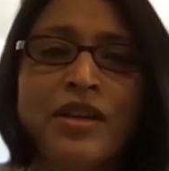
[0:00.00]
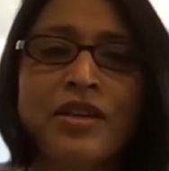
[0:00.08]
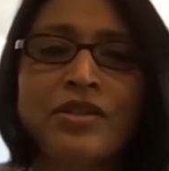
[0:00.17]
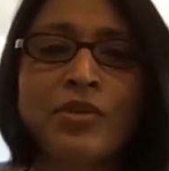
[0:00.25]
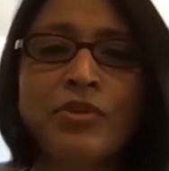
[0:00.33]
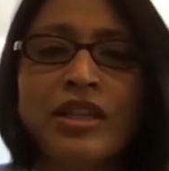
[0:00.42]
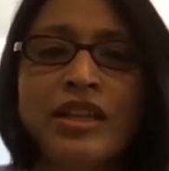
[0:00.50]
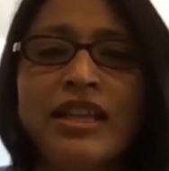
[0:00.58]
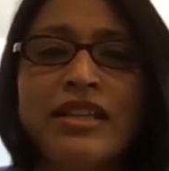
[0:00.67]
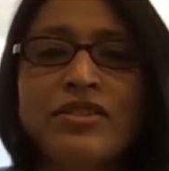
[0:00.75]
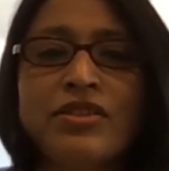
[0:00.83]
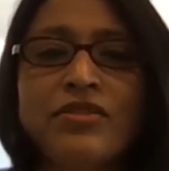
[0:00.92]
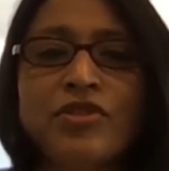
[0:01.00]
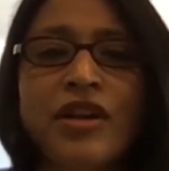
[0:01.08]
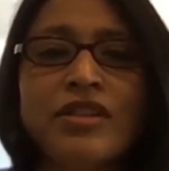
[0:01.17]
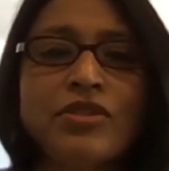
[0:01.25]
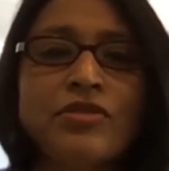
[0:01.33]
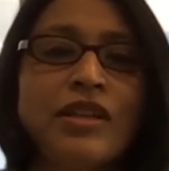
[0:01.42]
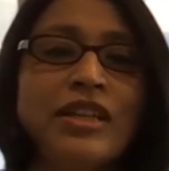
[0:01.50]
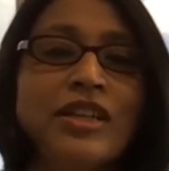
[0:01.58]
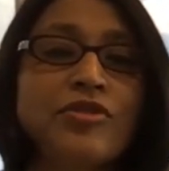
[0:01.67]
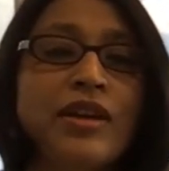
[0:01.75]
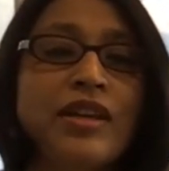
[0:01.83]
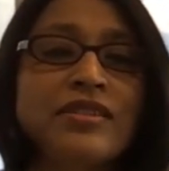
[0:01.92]
So, with the lens of trying to really
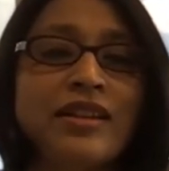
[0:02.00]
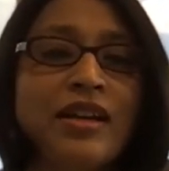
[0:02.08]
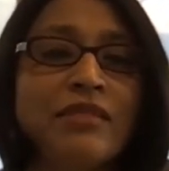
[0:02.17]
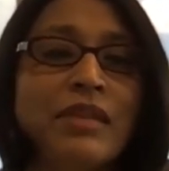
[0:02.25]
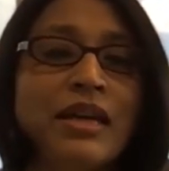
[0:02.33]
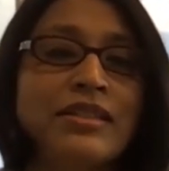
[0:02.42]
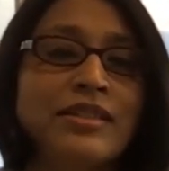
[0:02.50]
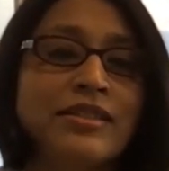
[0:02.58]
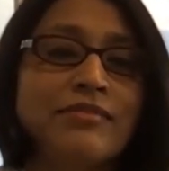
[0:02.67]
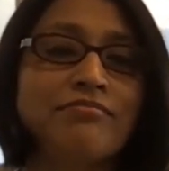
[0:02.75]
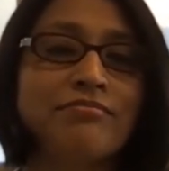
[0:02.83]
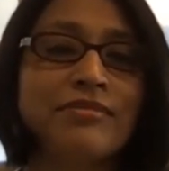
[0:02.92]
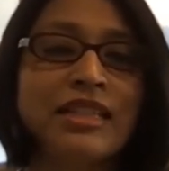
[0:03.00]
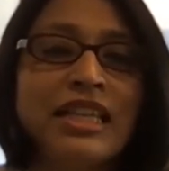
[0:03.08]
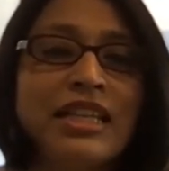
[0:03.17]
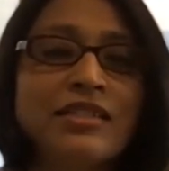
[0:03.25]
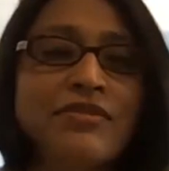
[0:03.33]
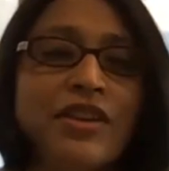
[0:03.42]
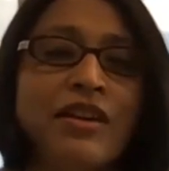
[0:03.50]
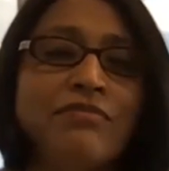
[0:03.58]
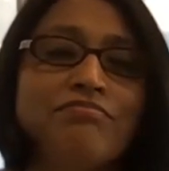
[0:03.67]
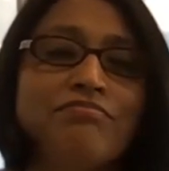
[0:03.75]
address unmet needs, we are,